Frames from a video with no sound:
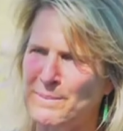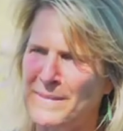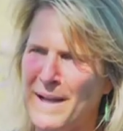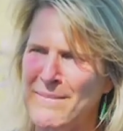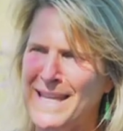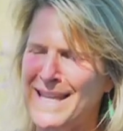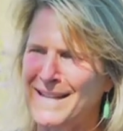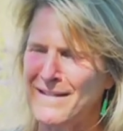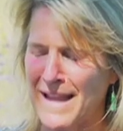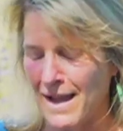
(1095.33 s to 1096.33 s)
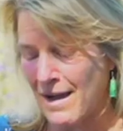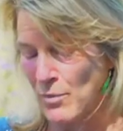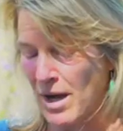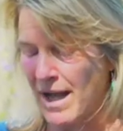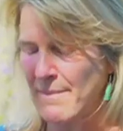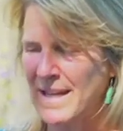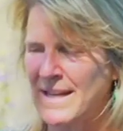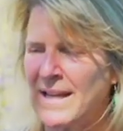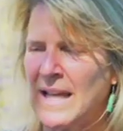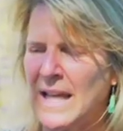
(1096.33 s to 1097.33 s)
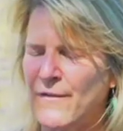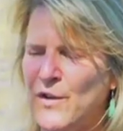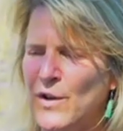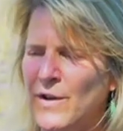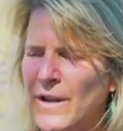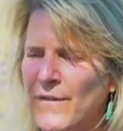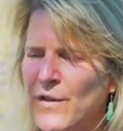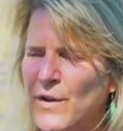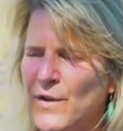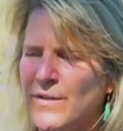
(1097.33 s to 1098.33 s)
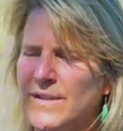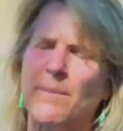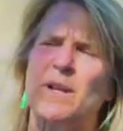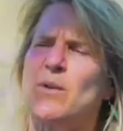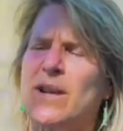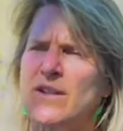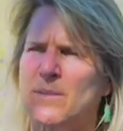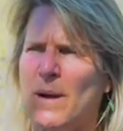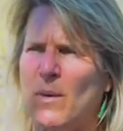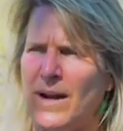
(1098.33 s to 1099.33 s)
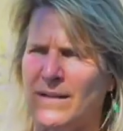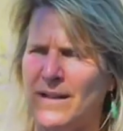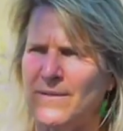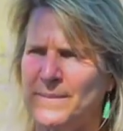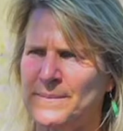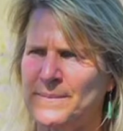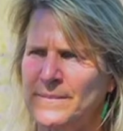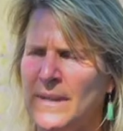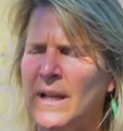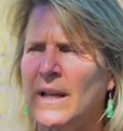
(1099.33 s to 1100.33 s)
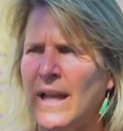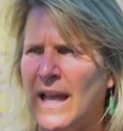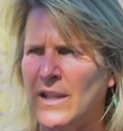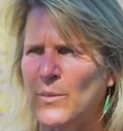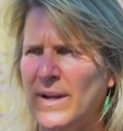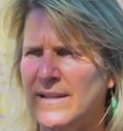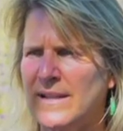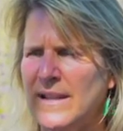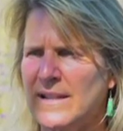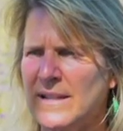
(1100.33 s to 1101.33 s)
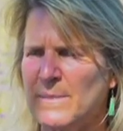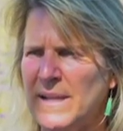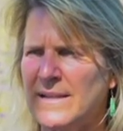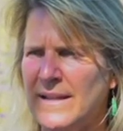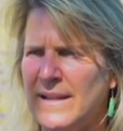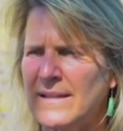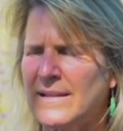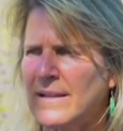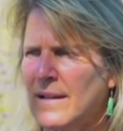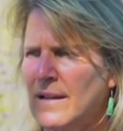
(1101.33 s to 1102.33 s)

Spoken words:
I mean people. Yeah. Well, if you're somebody who cares about wildlife and you want to see a species